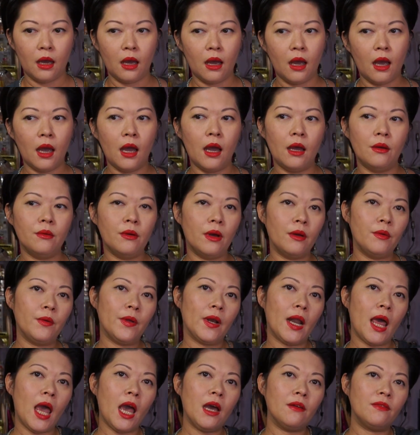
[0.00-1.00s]
And
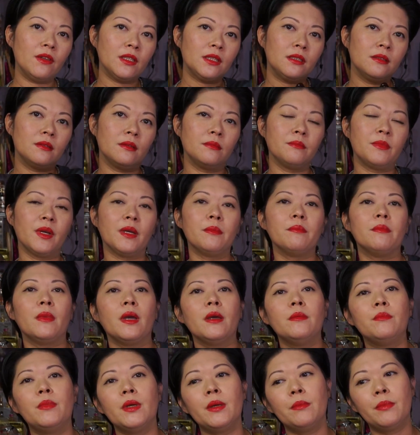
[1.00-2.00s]
when I have
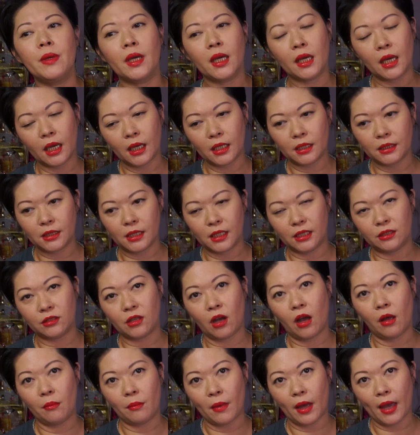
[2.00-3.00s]
maybe because
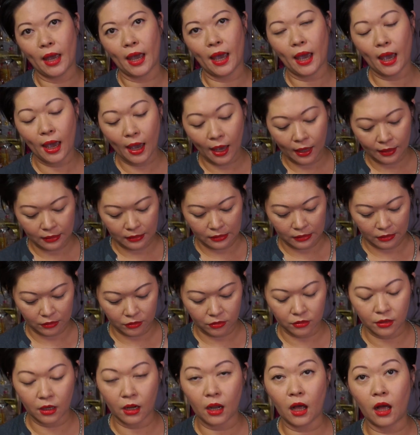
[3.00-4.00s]
it's on my hands,
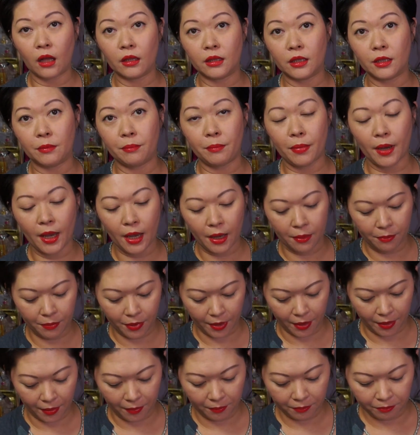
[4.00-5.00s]
it's not on the
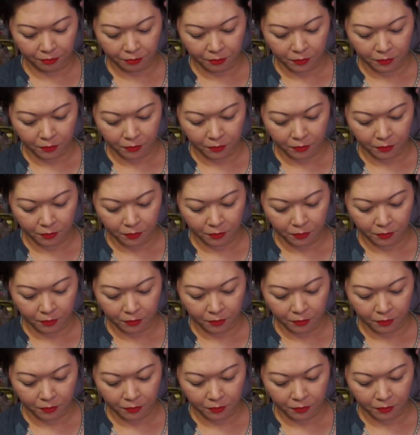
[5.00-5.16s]
paper.